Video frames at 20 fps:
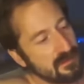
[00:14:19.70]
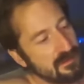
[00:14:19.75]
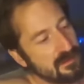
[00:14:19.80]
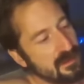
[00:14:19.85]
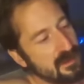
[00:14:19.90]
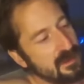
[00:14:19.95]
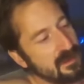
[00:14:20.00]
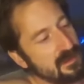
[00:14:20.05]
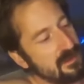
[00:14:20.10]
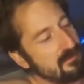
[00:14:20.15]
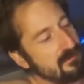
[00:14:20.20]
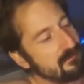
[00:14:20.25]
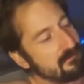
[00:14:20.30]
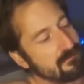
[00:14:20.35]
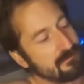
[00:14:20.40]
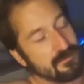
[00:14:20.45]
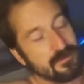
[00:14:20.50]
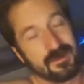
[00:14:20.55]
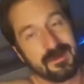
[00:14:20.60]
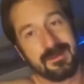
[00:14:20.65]
that I
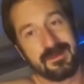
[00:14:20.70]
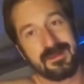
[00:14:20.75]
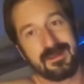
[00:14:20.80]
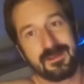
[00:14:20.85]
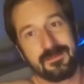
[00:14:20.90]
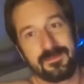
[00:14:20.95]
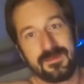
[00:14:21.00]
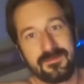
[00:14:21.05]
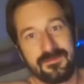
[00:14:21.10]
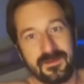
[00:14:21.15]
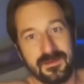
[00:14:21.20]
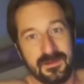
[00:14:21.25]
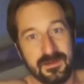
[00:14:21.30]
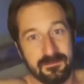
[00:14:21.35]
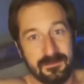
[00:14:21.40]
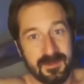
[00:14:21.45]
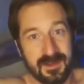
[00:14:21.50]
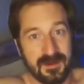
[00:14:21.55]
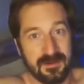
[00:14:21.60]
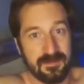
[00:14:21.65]
really can't be
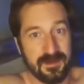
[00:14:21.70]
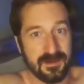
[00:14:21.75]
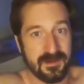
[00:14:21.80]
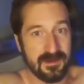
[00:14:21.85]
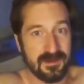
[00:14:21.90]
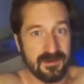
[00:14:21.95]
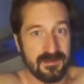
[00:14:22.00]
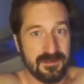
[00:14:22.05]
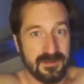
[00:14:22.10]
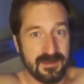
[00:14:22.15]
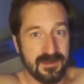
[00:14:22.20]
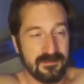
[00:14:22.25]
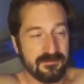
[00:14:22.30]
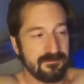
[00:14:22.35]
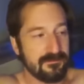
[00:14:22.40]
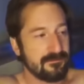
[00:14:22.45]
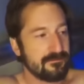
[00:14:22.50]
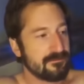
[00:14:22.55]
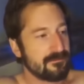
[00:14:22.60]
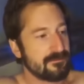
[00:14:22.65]
fucking mad about
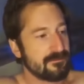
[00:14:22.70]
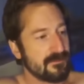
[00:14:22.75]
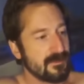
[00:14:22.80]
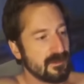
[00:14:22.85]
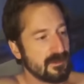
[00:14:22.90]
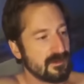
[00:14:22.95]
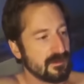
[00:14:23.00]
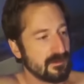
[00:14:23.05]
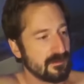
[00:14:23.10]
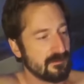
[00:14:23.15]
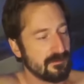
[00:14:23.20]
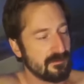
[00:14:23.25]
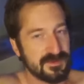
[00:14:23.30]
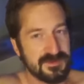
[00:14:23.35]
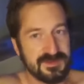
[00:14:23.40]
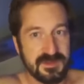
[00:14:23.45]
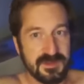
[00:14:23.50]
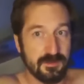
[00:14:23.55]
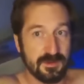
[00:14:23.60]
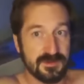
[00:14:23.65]
anything. Uh, we'll
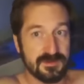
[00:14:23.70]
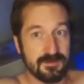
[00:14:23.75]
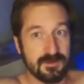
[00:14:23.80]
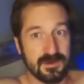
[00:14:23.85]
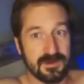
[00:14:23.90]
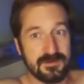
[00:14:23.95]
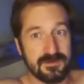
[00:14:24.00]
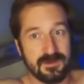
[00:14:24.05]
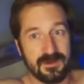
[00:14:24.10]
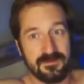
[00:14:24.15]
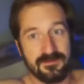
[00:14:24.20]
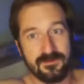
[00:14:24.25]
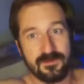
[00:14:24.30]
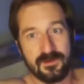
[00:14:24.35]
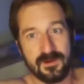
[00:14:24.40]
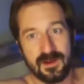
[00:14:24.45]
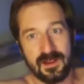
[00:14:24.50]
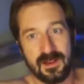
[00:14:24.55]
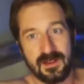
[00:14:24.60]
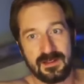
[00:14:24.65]
see what
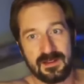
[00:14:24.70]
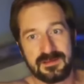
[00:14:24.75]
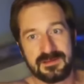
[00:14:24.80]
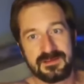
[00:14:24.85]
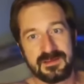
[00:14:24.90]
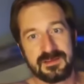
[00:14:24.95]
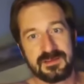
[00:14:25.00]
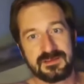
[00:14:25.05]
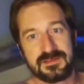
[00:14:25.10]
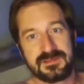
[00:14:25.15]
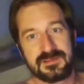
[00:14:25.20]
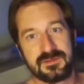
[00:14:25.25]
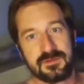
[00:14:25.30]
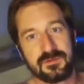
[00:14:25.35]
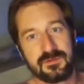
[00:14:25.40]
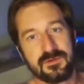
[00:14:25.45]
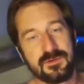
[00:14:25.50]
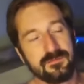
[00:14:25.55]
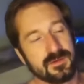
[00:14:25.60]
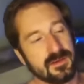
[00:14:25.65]
2024 has in
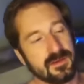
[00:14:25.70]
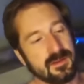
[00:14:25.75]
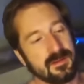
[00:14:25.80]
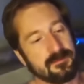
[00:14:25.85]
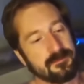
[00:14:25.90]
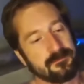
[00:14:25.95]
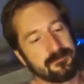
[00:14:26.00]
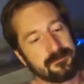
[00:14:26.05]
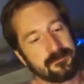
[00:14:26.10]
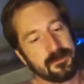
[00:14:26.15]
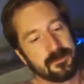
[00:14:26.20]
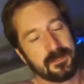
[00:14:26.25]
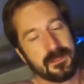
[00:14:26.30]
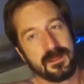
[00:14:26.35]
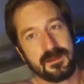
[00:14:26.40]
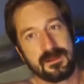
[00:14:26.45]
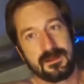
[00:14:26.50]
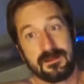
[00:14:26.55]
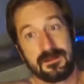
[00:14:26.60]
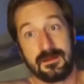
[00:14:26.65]
store, but I'm
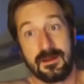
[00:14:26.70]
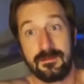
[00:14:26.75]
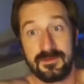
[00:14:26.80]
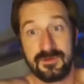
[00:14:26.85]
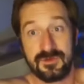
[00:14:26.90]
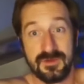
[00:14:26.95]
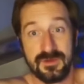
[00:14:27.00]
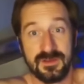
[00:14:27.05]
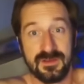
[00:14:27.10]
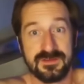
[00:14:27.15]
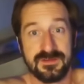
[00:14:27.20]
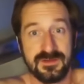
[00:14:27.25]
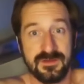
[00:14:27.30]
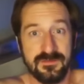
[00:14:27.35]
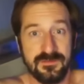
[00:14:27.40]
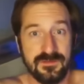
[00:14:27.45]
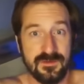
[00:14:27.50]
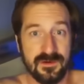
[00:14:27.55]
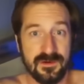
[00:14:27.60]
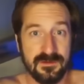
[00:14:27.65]
I'm enjoying it
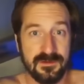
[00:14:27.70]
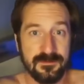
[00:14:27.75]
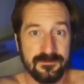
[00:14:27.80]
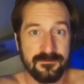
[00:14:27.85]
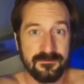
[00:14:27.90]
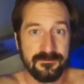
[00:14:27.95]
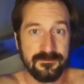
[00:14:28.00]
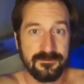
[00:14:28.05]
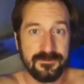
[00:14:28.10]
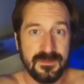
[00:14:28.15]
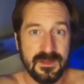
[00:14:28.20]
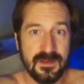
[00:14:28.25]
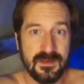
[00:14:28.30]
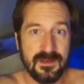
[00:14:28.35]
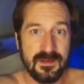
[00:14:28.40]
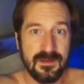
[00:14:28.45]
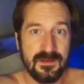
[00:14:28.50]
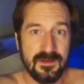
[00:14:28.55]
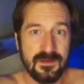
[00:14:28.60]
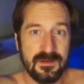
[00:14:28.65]
so far.
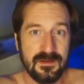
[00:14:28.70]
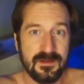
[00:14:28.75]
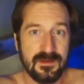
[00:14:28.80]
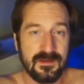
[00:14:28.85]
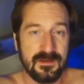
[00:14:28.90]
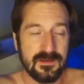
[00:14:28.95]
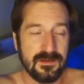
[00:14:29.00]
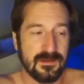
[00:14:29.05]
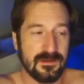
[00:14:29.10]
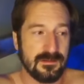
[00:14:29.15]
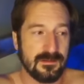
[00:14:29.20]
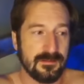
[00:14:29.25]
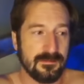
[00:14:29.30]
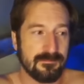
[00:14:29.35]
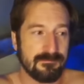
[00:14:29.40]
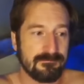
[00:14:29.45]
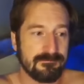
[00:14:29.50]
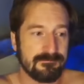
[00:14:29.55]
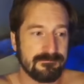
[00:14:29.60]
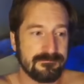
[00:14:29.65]

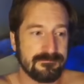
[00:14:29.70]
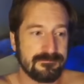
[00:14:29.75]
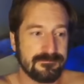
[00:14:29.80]
Um,